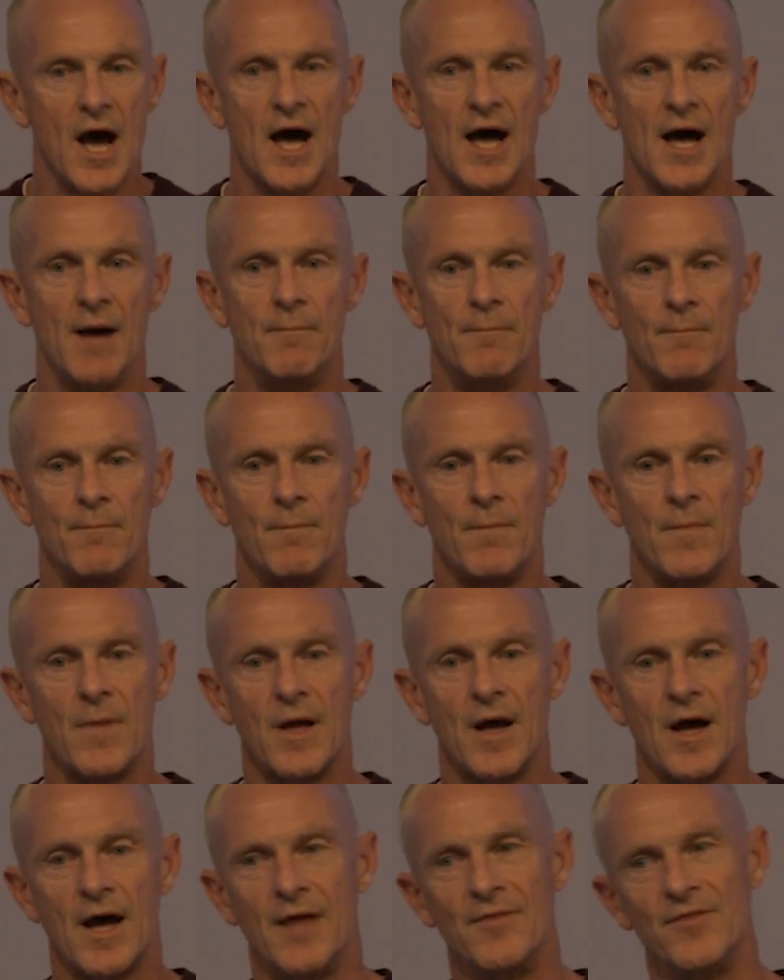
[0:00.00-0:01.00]
Um,
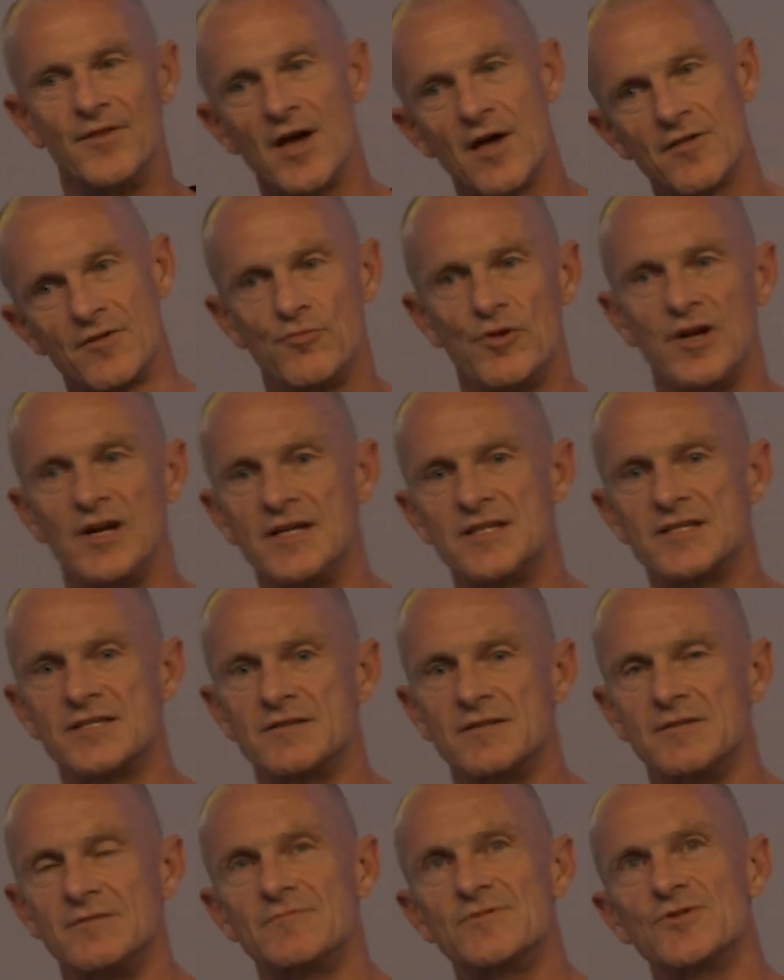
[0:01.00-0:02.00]
and the other really
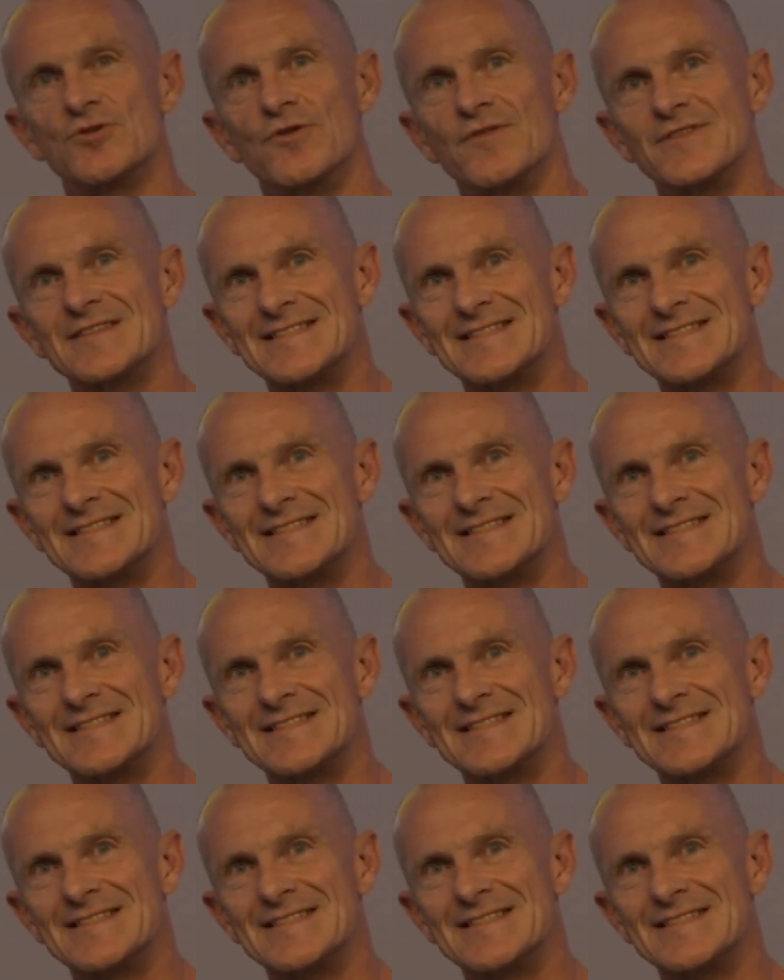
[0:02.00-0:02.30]
sort